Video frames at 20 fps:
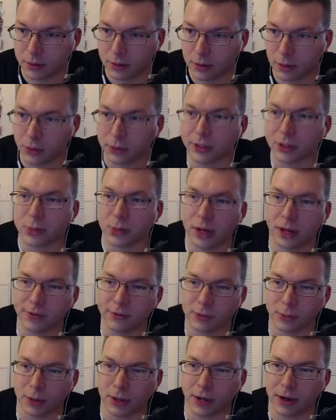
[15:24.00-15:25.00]
Oh, that's why I have
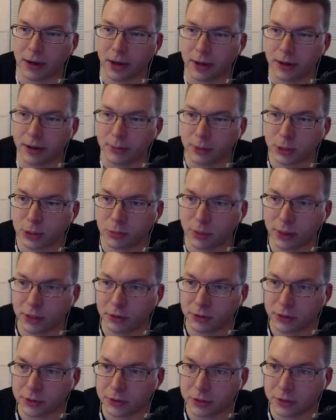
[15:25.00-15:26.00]
some. I added a bunch of
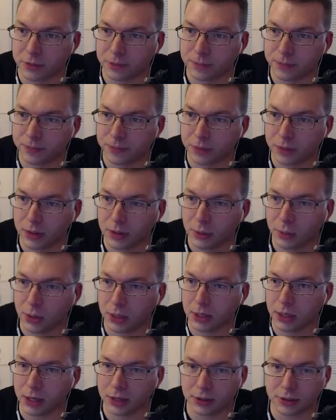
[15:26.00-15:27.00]
batteries on here. We're
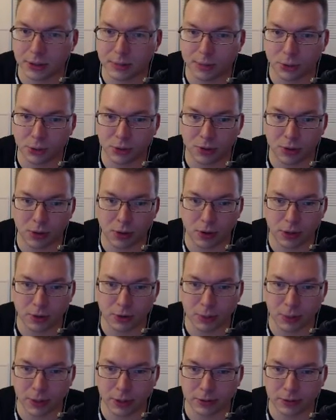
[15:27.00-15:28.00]
gonna log the temperature out here in
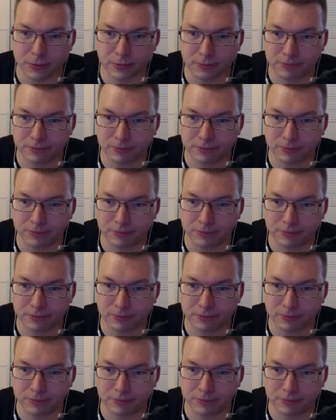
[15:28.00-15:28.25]
space,